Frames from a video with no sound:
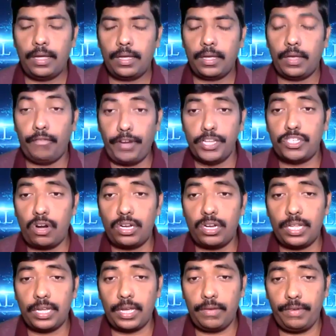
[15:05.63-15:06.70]
If it is not
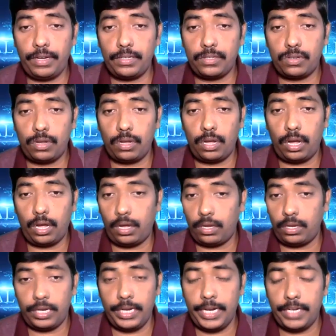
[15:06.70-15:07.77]
the given
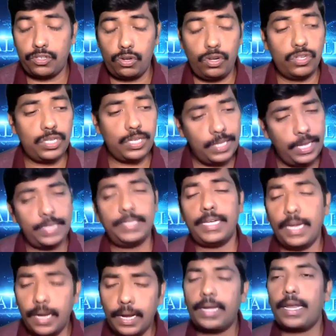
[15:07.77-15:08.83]
needed solution, then
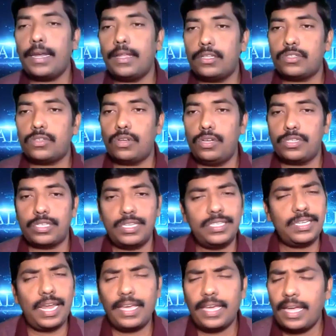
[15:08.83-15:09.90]
generate another solution.
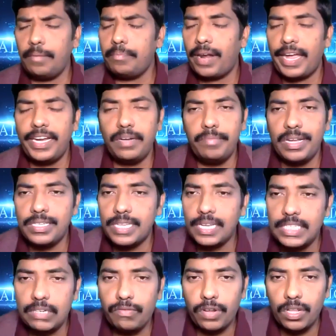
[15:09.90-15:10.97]
It's like a blind man
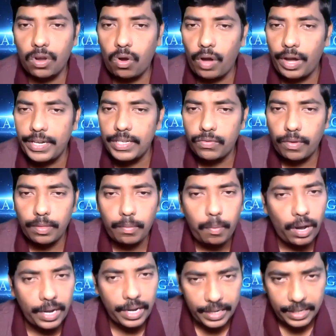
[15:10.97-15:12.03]
searching for the coins from the
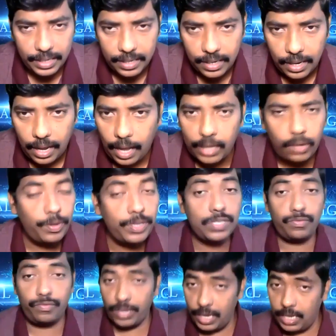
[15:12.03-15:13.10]
pocket. Otherwise,
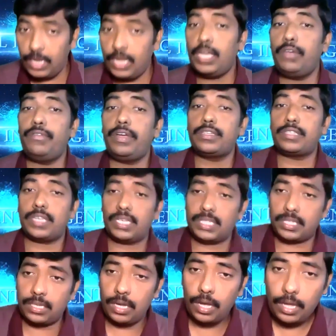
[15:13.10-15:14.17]
we even search
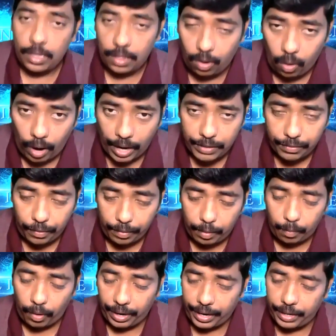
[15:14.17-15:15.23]
the coins from the
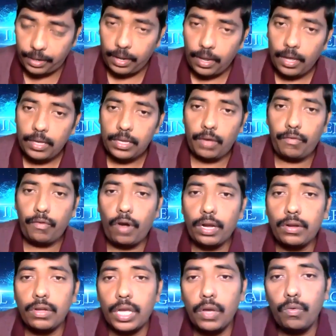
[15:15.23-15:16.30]
pocket. If you
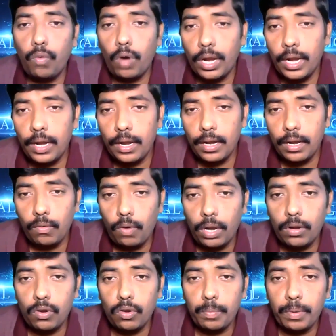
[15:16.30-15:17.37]
want to give
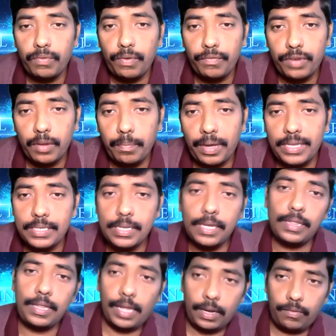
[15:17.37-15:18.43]
1 rupee 50
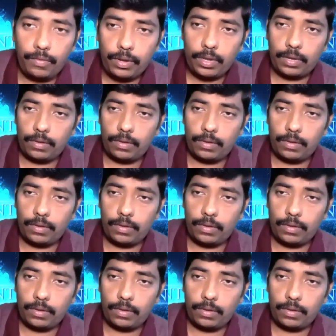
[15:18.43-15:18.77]
paisa, then